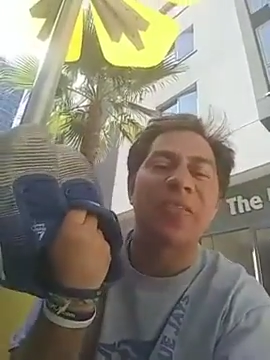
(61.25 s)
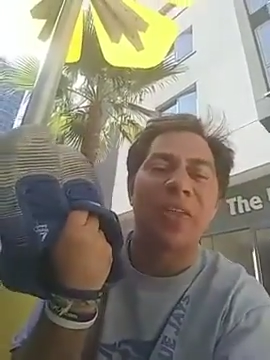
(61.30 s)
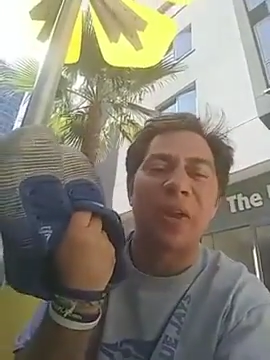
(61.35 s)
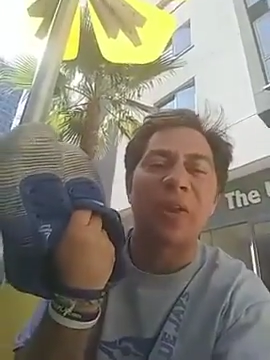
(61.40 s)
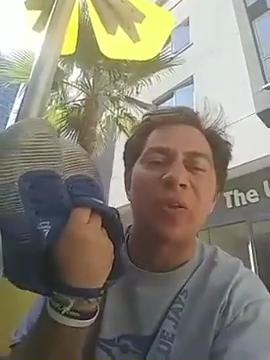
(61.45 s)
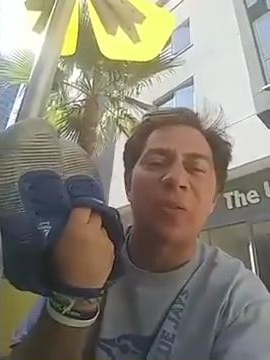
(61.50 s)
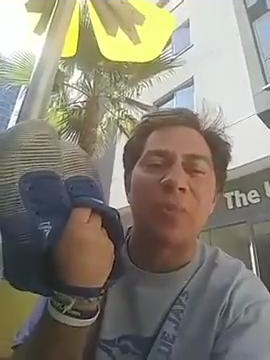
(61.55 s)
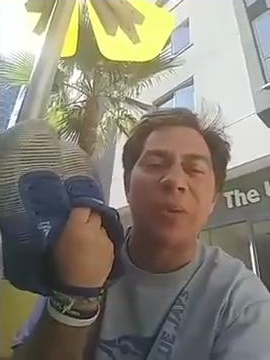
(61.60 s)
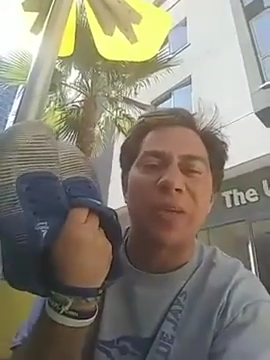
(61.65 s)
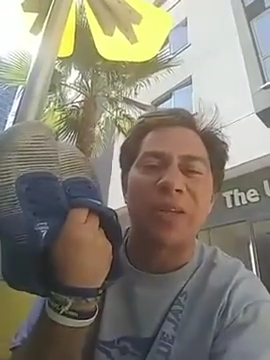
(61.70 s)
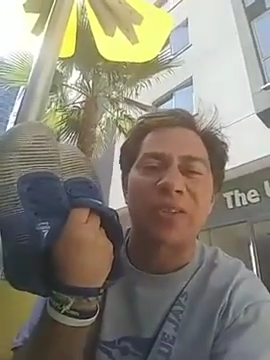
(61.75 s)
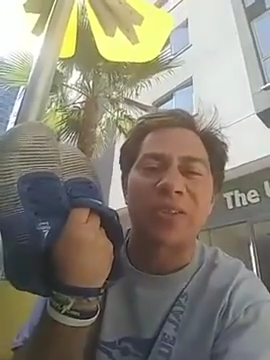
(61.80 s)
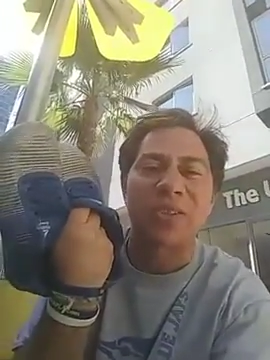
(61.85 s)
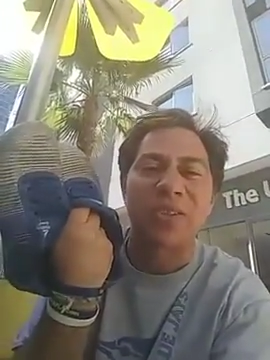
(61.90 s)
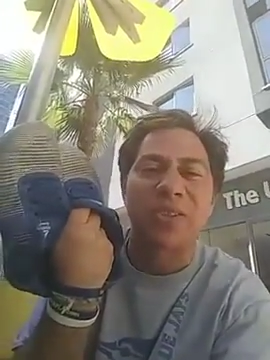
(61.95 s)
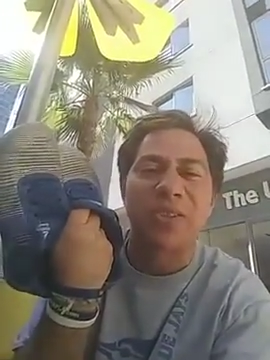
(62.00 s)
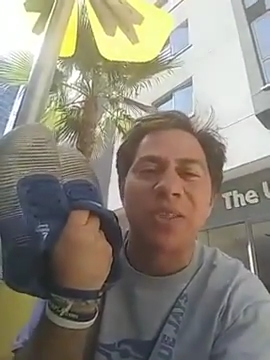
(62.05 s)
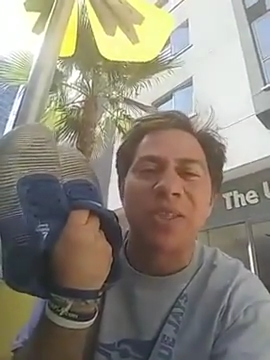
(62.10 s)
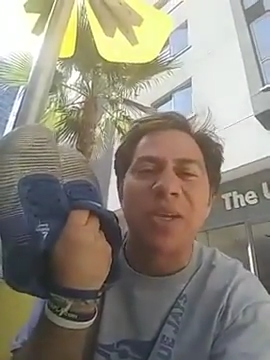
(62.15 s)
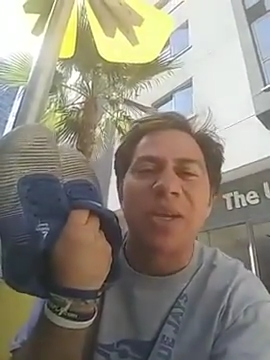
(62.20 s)
They're the
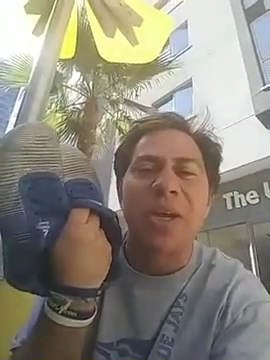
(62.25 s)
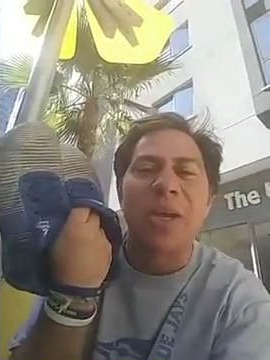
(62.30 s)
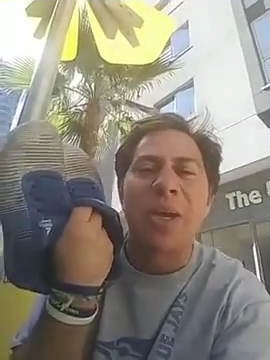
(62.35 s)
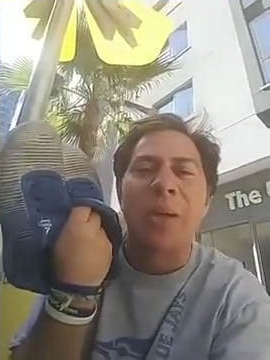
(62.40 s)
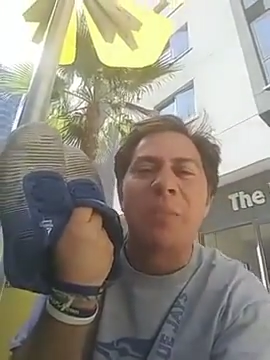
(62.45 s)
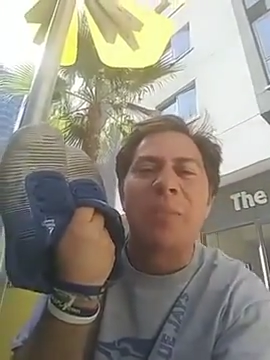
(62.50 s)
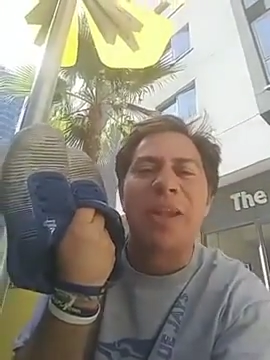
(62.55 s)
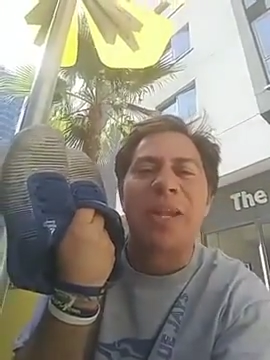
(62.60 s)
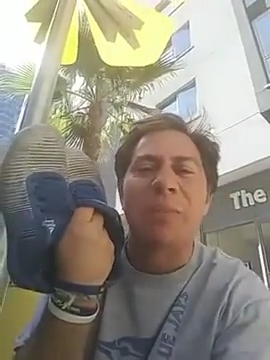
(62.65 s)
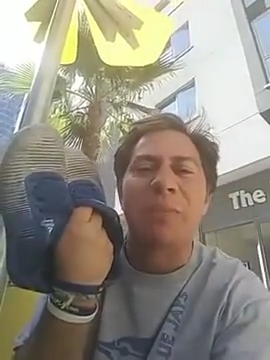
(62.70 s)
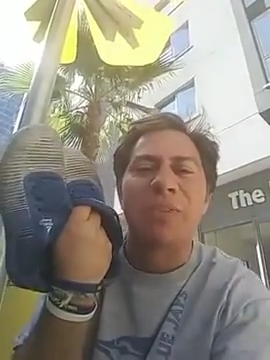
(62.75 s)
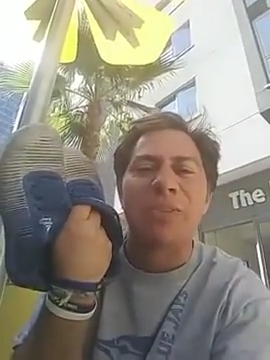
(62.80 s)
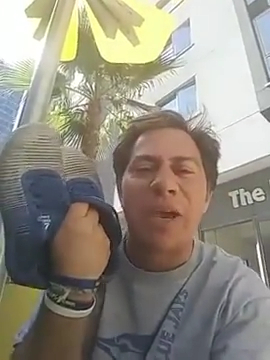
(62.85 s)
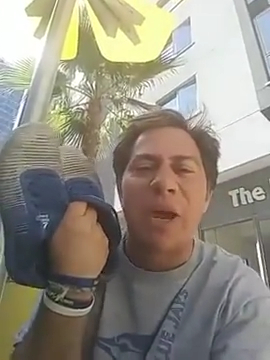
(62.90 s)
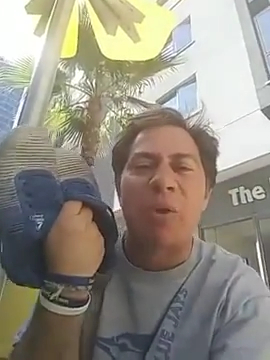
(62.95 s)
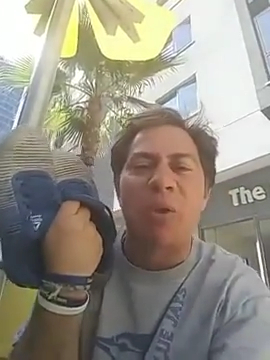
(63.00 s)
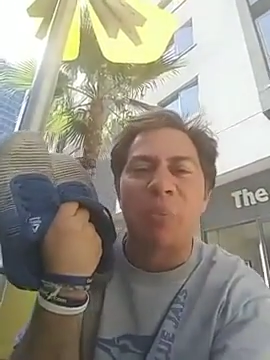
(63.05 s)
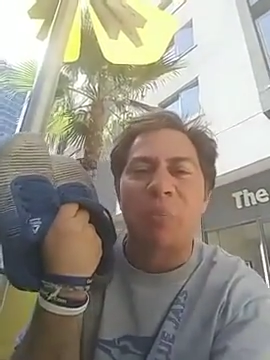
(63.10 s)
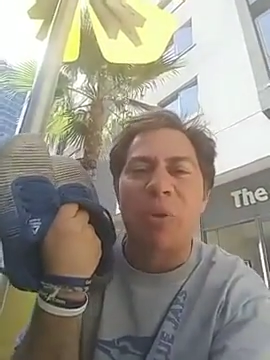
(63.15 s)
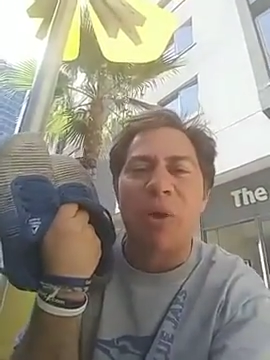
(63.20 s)
best. My name is
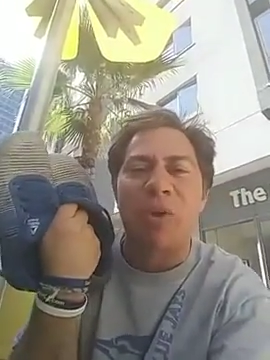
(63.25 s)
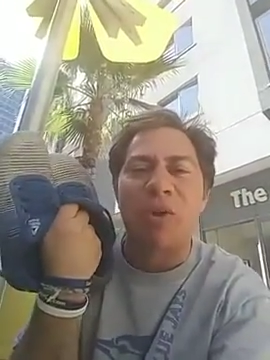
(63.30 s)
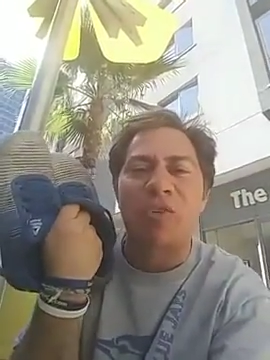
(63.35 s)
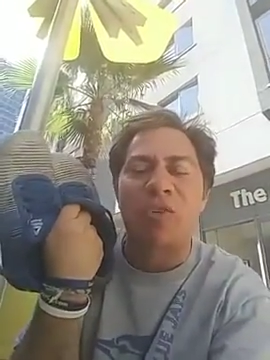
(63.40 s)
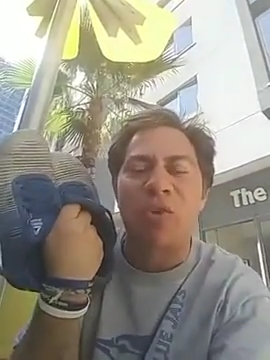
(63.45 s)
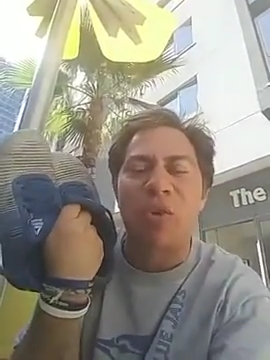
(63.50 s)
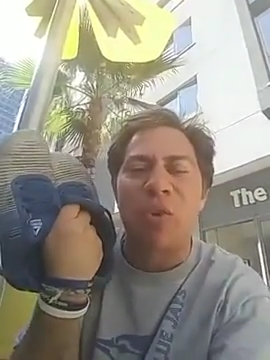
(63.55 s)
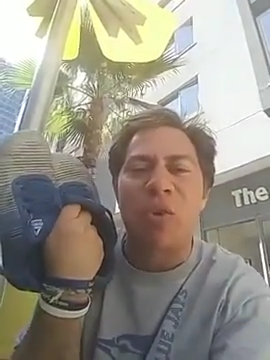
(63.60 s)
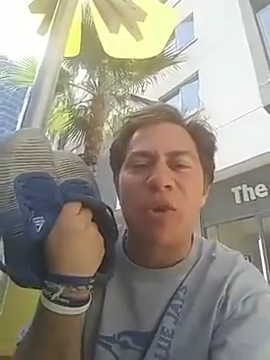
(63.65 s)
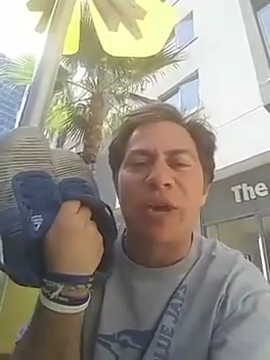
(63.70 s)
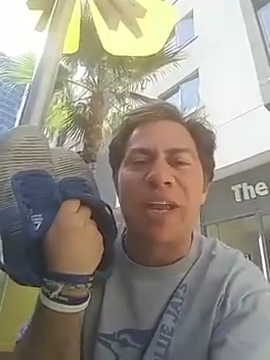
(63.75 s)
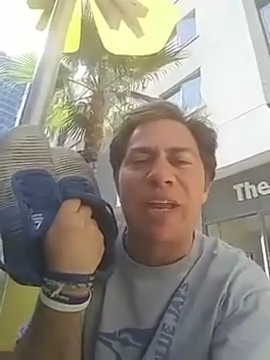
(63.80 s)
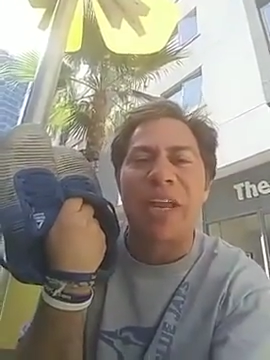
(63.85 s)
Howard Paul Shore